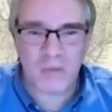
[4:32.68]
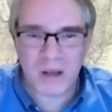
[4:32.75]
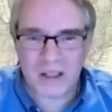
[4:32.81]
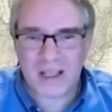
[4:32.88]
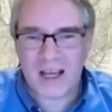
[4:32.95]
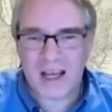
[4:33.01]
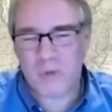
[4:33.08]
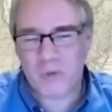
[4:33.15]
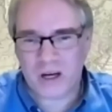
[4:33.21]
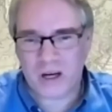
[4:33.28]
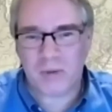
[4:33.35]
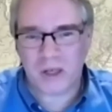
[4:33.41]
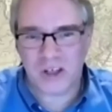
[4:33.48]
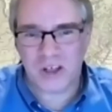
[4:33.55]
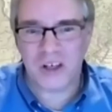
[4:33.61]
There should be a
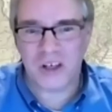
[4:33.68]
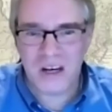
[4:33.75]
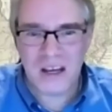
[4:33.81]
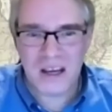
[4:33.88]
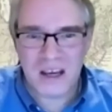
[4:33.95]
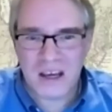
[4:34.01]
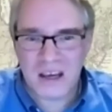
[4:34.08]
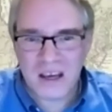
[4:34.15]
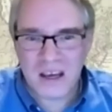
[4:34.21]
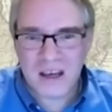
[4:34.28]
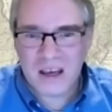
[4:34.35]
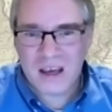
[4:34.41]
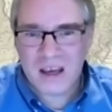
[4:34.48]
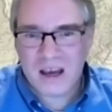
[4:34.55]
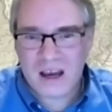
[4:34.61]
lot more competition.
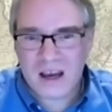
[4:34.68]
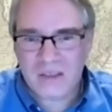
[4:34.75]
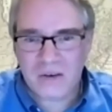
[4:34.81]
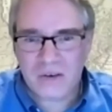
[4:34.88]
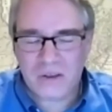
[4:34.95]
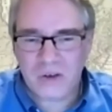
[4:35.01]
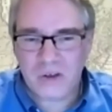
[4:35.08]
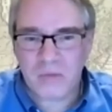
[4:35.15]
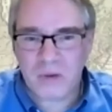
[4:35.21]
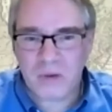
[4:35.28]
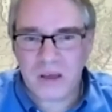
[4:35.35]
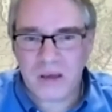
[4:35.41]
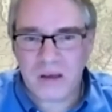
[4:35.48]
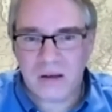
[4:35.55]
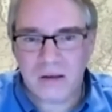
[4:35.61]

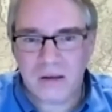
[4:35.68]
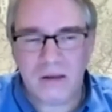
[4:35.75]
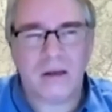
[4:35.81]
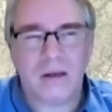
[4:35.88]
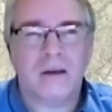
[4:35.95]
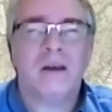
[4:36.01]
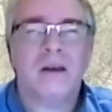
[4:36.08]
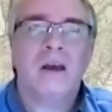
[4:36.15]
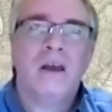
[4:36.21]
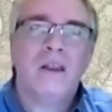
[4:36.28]
There should be,